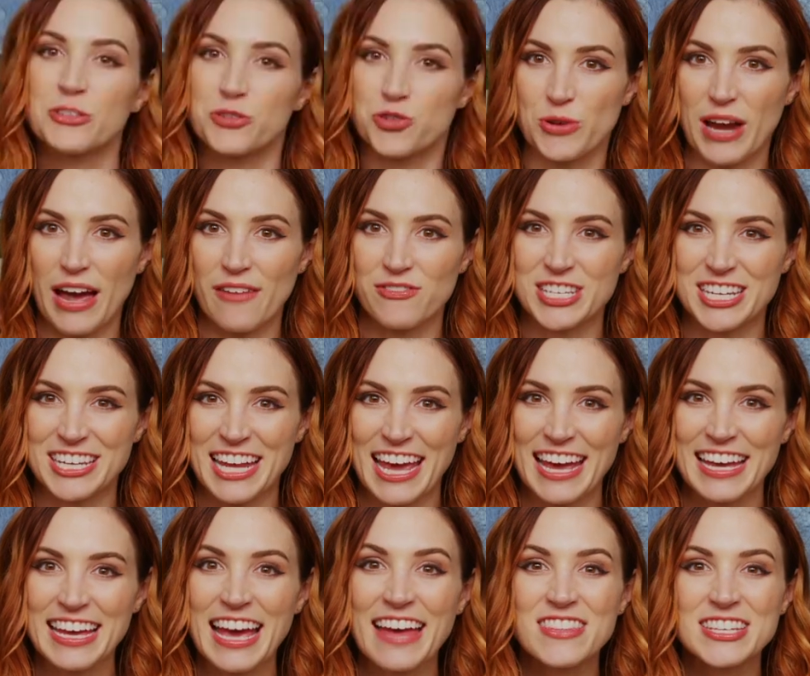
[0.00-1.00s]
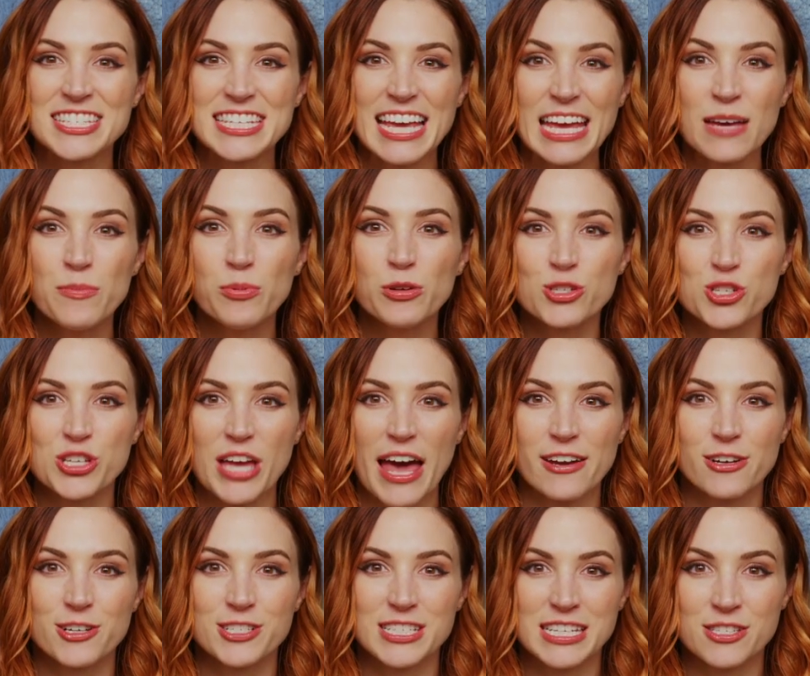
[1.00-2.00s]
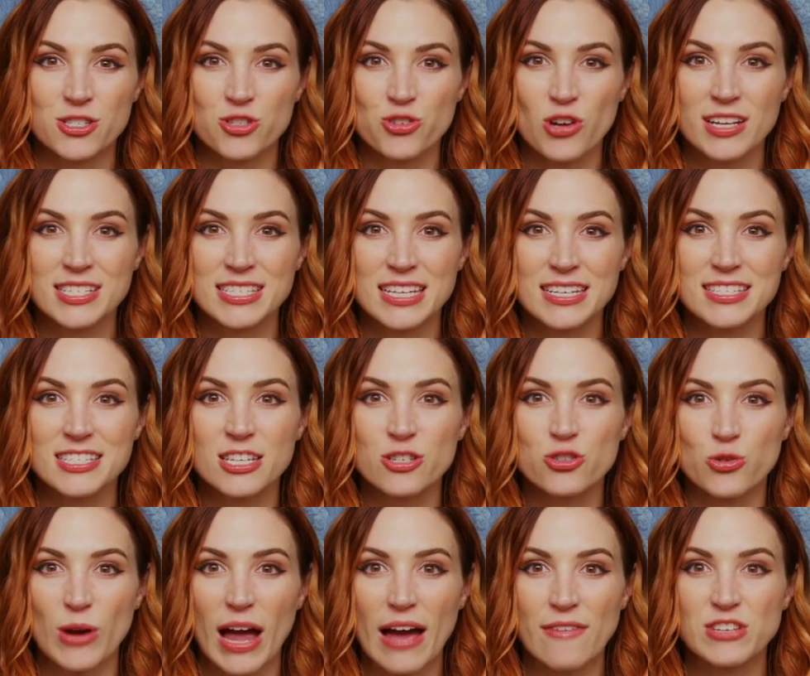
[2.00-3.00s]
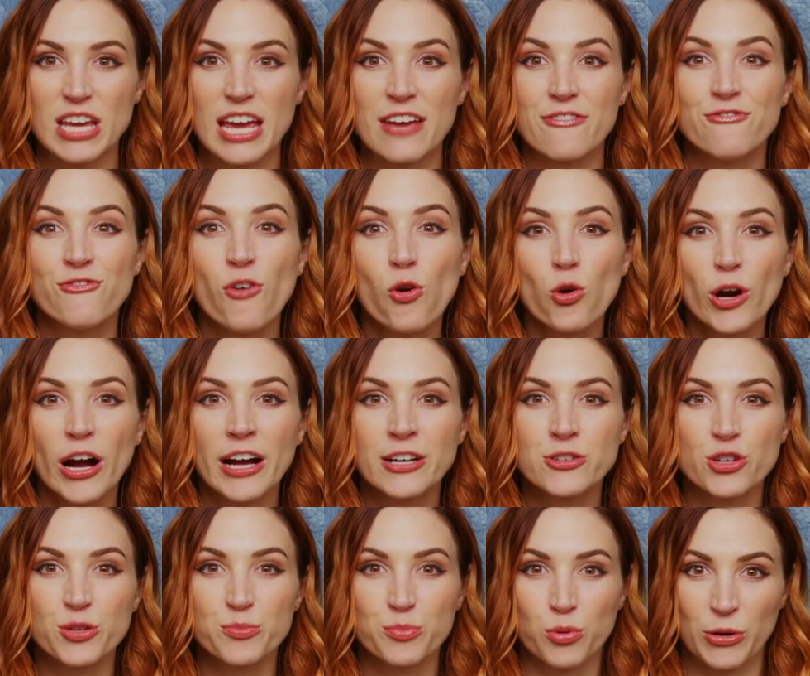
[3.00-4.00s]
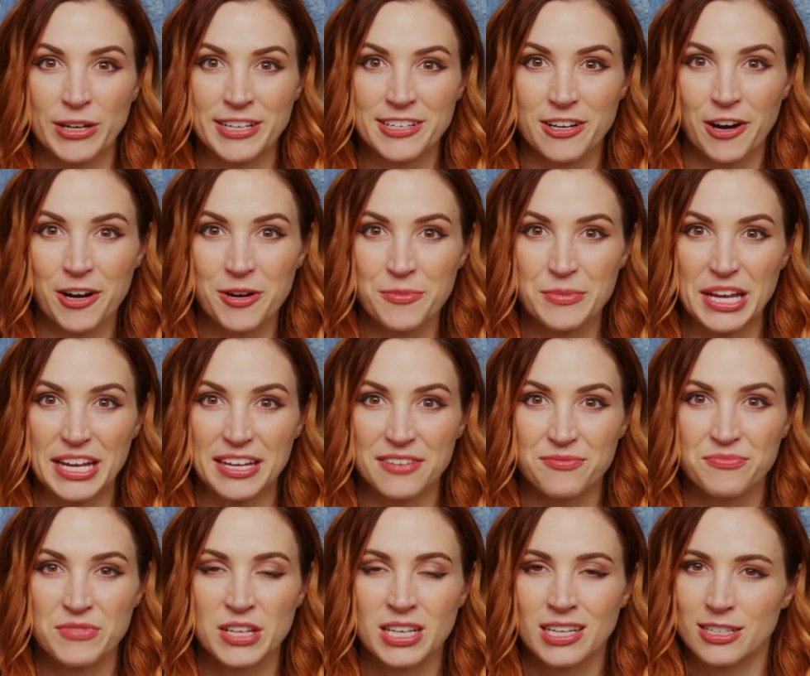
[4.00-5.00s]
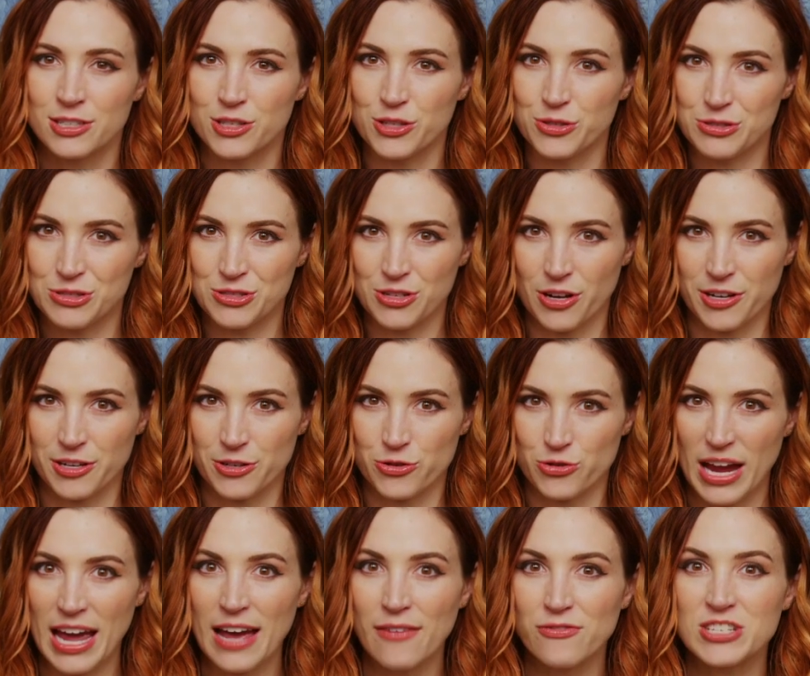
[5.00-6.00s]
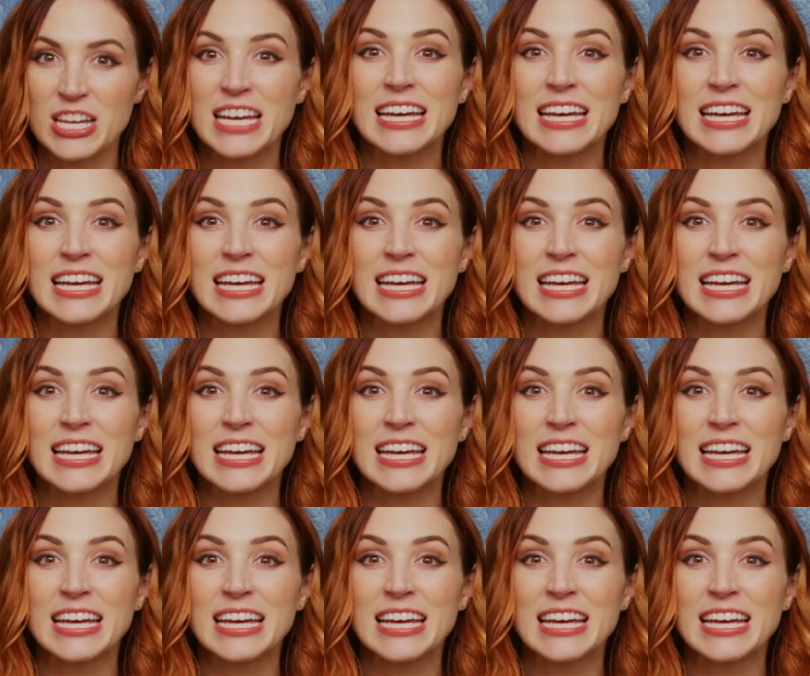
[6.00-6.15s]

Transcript: draft today, and the table shatters instructs us to draft a 400-point army. To start a draft,